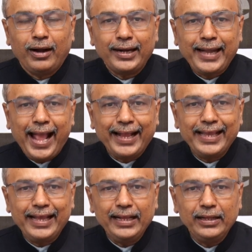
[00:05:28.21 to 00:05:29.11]

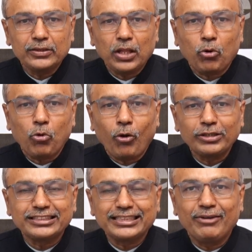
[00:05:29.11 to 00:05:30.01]
attacking the rook on
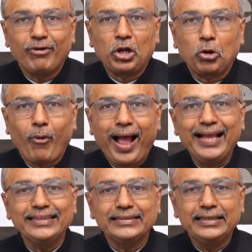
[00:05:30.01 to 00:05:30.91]
c1
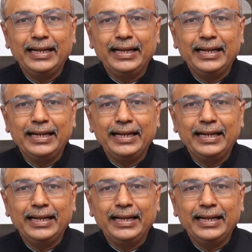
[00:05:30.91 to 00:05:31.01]
twice.